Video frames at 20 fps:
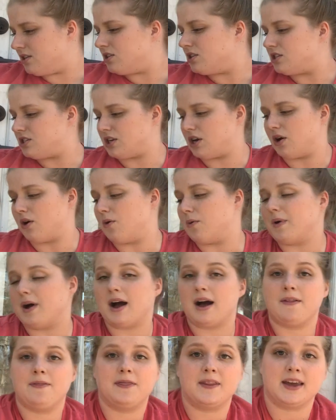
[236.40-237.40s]
So
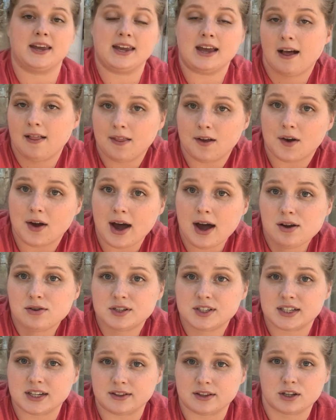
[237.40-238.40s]
on the yellow
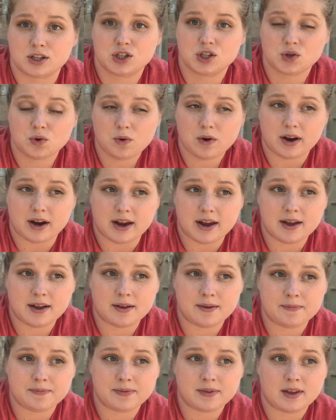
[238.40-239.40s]
house in the story,
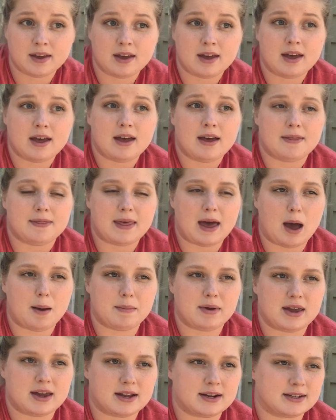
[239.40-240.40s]
that
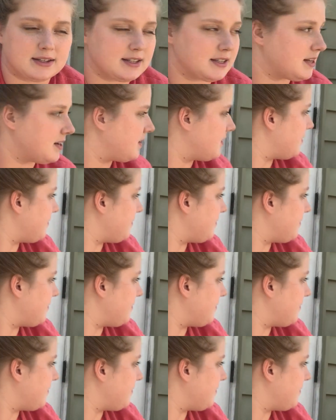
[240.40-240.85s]
means